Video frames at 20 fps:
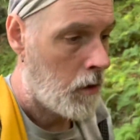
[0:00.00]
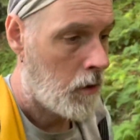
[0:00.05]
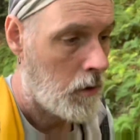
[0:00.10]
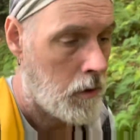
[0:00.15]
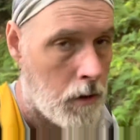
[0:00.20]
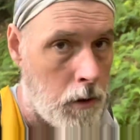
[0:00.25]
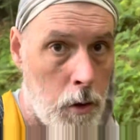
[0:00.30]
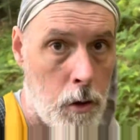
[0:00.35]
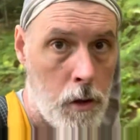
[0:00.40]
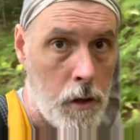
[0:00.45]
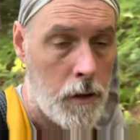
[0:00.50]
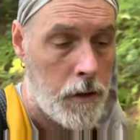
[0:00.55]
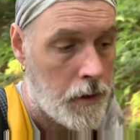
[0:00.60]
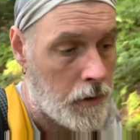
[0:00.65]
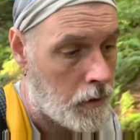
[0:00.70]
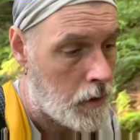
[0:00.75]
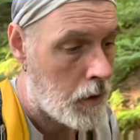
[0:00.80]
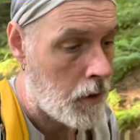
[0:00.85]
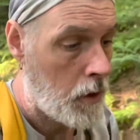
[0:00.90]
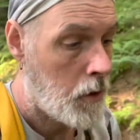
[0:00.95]
Or
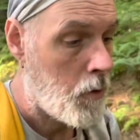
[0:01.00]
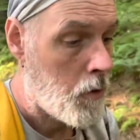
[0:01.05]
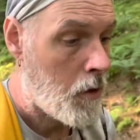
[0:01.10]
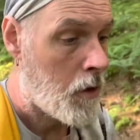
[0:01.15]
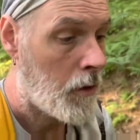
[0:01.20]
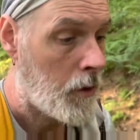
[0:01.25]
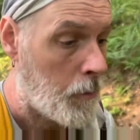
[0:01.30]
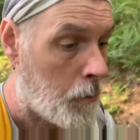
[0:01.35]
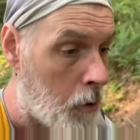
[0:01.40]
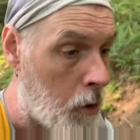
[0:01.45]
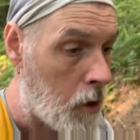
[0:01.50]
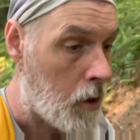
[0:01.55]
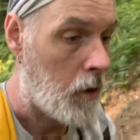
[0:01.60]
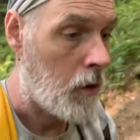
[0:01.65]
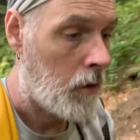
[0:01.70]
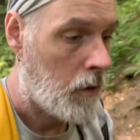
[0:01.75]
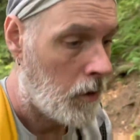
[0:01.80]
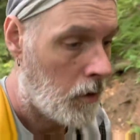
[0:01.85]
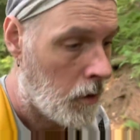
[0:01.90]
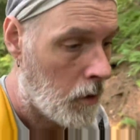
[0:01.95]
continue on tomorrow,
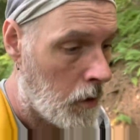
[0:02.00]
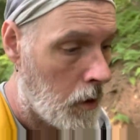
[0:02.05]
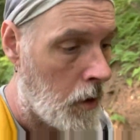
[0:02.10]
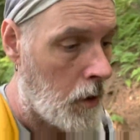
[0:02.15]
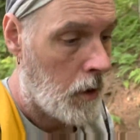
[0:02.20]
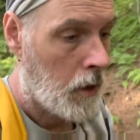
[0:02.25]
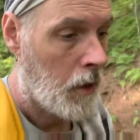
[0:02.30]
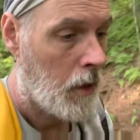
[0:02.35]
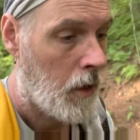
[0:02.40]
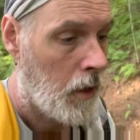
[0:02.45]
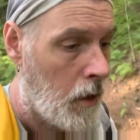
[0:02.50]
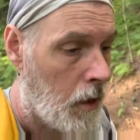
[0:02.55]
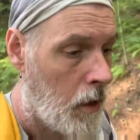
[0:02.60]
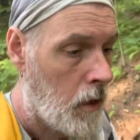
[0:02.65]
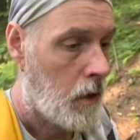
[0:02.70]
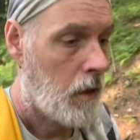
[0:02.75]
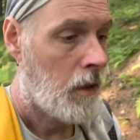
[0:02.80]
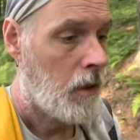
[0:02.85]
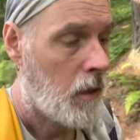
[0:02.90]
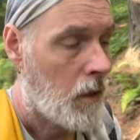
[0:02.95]

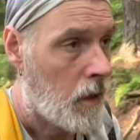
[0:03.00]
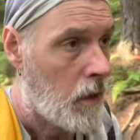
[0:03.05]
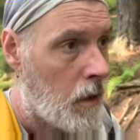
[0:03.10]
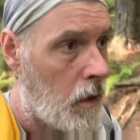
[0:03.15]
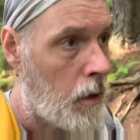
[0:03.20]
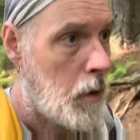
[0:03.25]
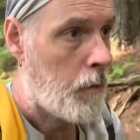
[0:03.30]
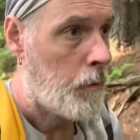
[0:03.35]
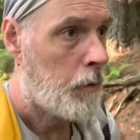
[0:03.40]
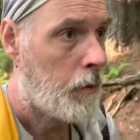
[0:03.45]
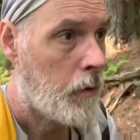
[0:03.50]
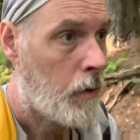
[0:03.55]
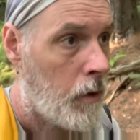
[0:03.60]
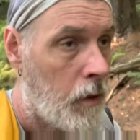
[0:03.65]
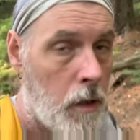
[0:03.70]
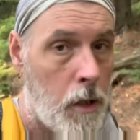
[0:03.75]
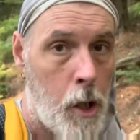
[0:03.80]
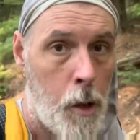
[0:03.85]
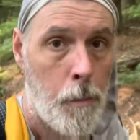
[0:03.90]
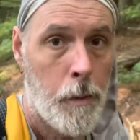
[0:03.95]
and
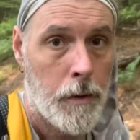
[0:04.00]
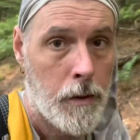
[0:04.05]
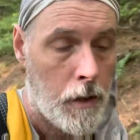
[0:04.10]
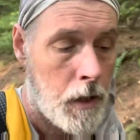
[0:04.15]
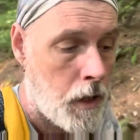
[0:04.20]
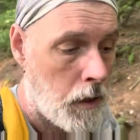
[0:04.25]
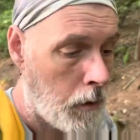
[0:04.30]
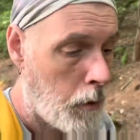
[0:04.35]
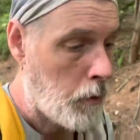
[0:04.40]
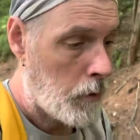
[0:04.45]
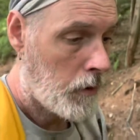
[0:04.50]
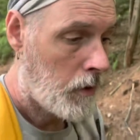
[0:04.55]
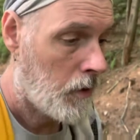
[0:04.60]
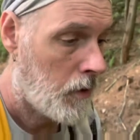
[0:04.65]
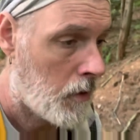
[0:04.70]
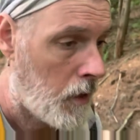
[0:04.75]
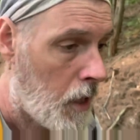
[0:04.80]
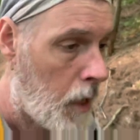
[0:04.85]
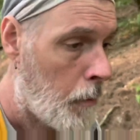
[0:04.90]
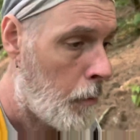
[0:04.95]
hope it
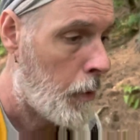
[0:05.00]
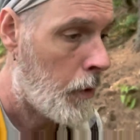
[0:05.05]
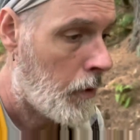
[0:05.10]
loosens up.